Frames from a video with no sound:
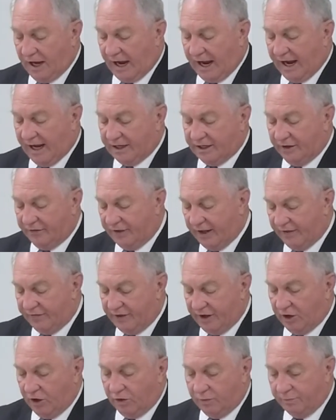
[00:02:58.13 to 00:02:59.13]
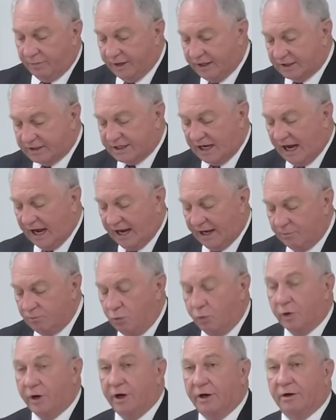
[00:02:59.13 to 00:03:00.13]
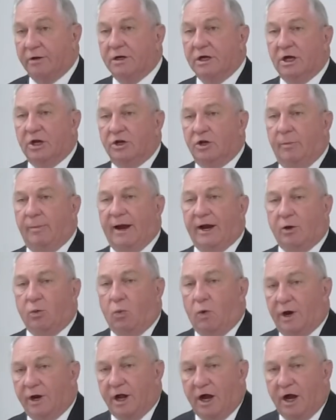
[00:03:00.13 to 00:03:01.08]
and that there'll be a time where no matter what